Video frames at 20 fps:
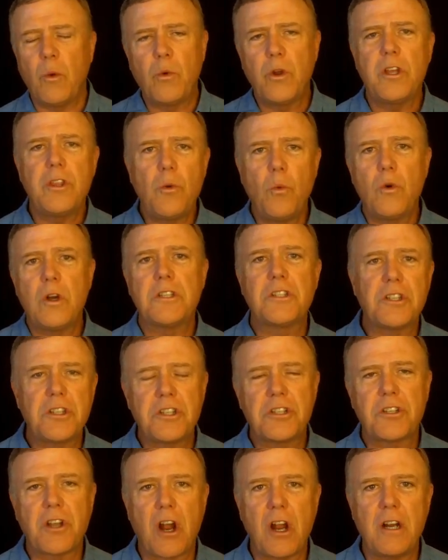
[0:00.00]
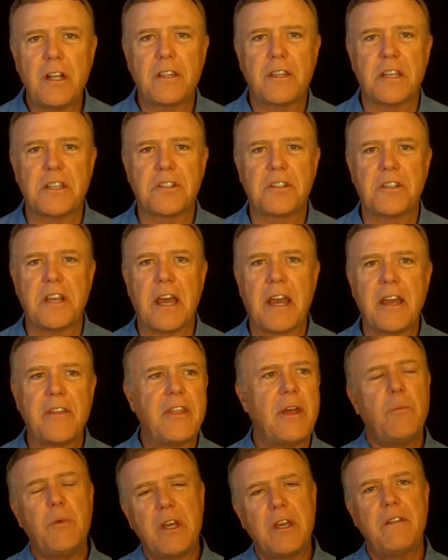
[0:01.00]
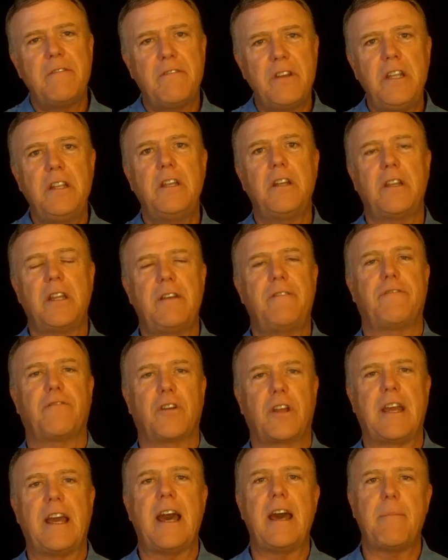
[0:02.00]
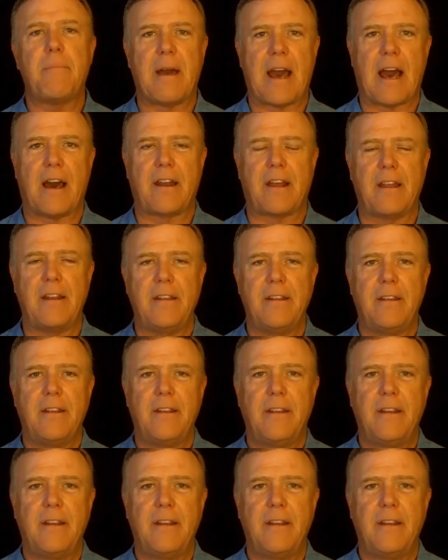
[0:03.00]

We're the ones that started this thing, and then we conveniently forget about it.